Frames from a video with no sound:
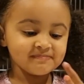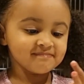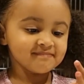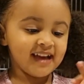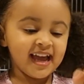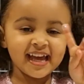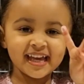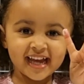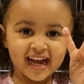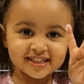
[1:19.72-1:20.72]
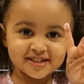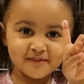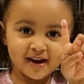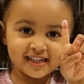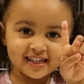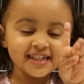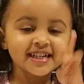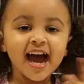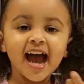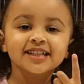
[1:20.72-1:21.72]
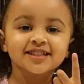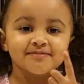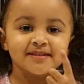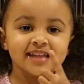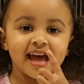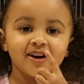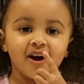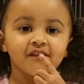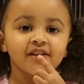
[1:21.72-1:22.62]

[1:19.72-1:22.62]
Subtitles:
I got some on here. I just picked that off.